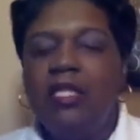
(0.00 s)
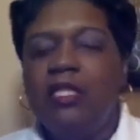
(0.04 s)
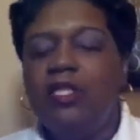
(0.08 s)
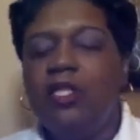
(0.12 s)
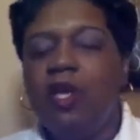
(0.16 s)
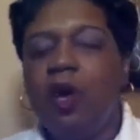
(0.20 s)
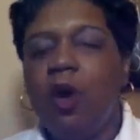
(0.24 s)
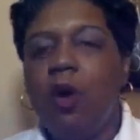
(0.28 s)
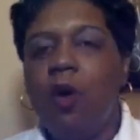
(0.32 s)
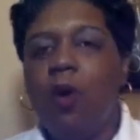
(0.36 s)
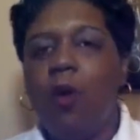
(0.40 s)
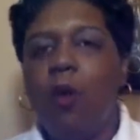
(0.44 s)

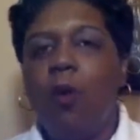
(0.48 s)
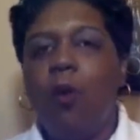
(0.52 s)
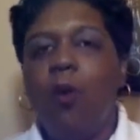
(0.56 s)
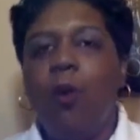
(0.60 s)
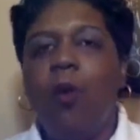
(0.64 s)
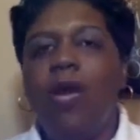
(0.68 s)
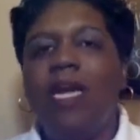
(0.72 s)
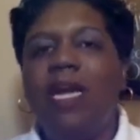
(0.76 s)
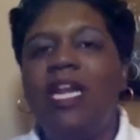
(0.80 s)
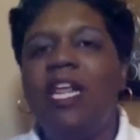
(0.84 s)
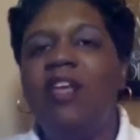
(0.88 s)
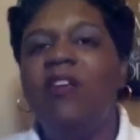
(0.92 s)
So,
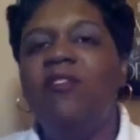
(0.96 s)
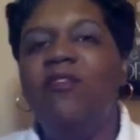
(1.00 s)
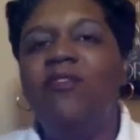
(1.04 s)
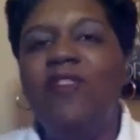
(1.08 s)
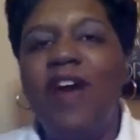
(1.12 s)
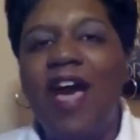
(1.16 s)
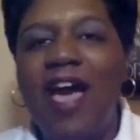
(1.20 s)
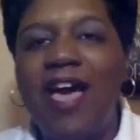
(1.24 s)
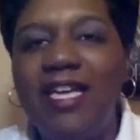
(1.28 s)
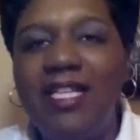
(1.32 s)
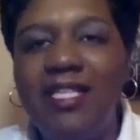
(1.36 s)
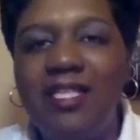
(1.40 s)
what
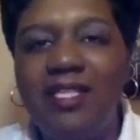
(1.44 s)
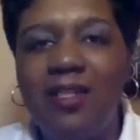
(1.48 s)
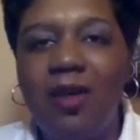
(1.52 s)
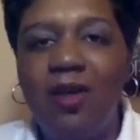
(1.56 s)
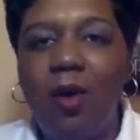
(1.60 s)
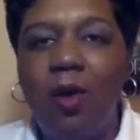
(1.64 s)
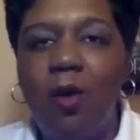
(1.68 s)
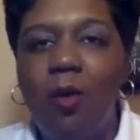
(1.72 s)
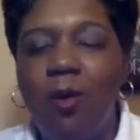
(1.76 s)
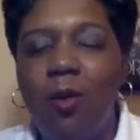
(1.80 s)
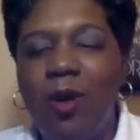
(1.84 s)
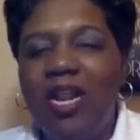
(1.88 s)
advice?
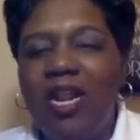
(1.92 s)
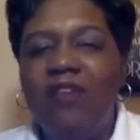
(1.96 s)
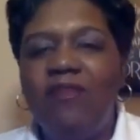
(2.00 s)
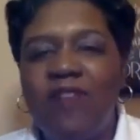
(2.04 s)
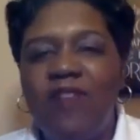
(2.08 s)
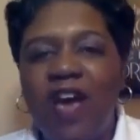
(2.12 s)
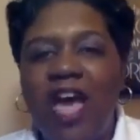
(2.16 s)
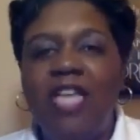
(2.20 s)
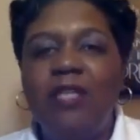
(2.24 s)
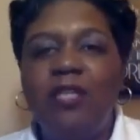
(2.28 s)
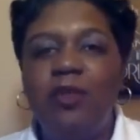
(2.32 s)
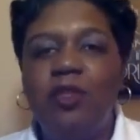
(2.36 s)
So, what
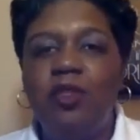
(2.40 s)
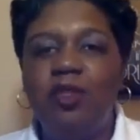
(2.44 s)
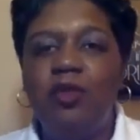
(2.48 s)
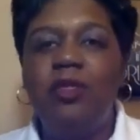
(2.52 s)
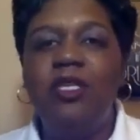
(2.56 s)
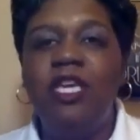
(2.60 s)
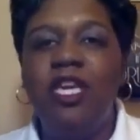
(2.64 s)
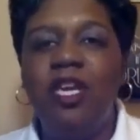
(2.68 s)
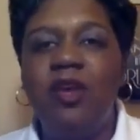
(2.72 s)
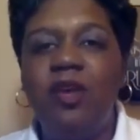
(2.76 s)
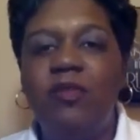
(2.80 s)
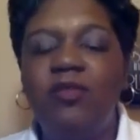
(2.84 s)
advice would you
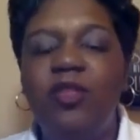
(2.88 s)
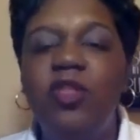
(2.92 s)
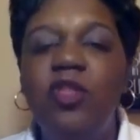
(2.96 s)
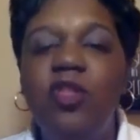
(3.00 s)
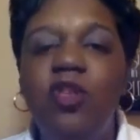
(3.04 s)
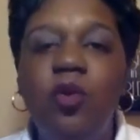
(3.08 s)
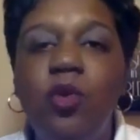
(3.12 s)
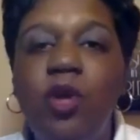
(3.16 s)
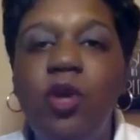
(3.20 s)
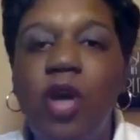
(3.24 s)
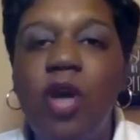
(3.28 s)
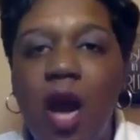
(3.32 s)
give the
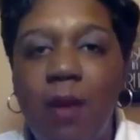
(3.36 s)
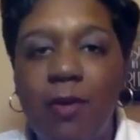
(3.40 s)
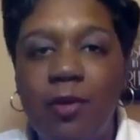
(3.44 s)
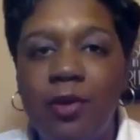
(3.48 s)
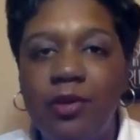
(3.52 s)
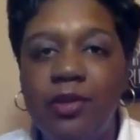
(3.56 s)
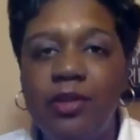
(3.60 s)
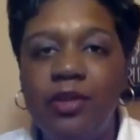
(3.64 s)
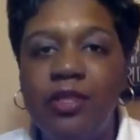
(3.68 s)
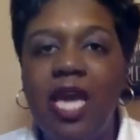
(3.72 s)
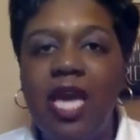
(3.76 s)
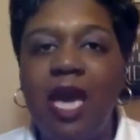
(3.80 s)

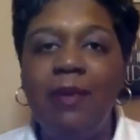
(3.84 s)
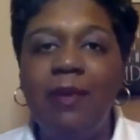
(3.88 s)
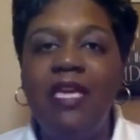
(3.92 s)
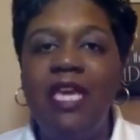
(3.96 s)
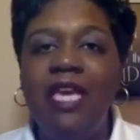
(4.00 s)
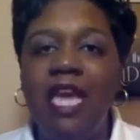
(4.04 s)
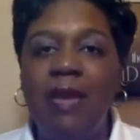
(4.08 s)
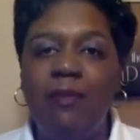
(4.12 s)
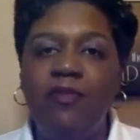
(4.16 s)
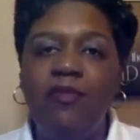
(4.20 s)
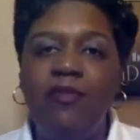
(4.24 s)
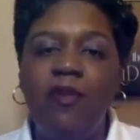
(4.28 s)
newcomers coming
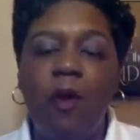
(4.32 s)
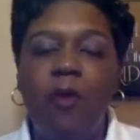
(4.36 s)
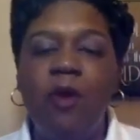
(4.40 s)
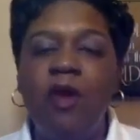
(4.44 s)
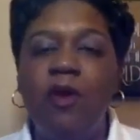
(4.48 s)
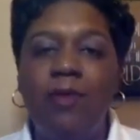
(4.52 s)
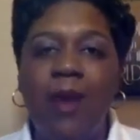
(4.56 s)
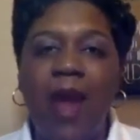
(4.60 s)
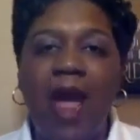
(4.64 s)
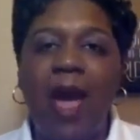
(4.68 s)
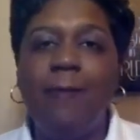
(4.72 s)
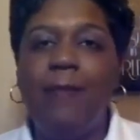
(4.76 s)
in before we
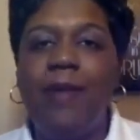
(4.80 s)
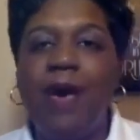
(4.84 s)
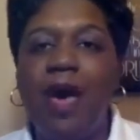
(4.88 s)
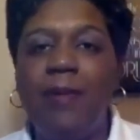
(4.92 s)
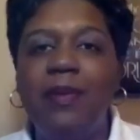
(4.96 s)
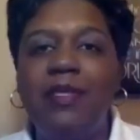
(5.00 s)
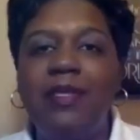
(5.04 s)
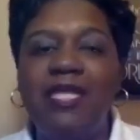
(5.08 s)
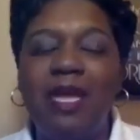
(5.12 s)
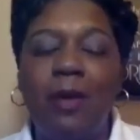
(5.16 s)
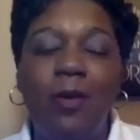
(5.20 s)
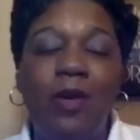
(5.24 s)
wrap up?
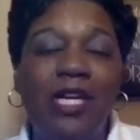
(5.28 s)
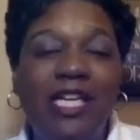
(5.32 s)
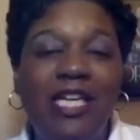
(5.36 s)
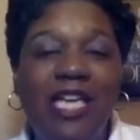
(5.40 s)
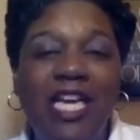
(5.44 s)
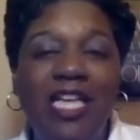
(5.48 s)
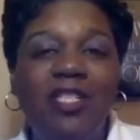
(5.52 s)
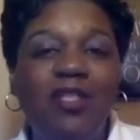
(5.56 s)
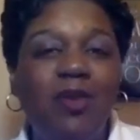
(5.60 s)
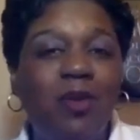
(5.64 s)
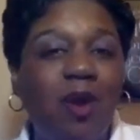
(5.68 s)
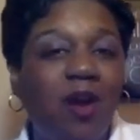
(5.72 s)
Because I want to
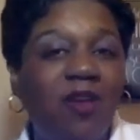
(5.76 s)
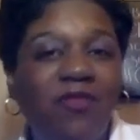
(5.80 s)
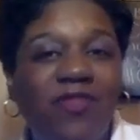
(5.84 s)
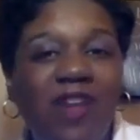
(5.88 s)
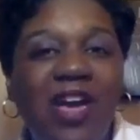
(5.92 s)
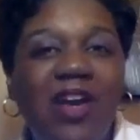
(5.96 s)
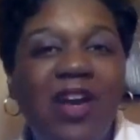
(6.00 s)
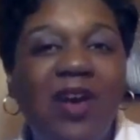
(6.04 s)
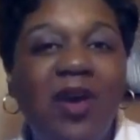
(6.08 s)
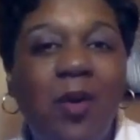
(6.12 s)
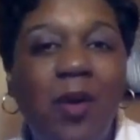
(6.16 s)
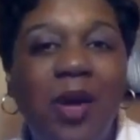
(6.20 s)
get to our
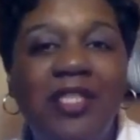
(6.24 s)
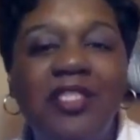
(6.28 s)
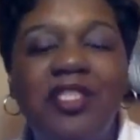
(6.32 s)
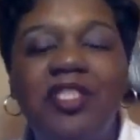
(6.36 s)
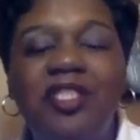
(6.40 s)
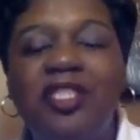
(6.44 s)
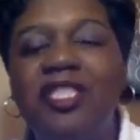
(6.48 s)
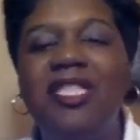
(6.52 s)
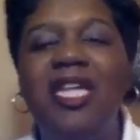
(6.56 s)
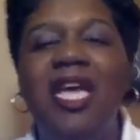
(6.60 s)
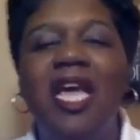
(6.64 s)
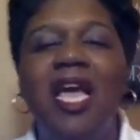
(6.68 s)
fun
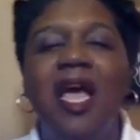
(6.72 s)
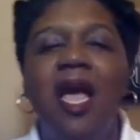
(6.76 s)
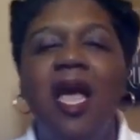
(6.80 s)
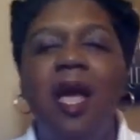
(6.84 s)
question.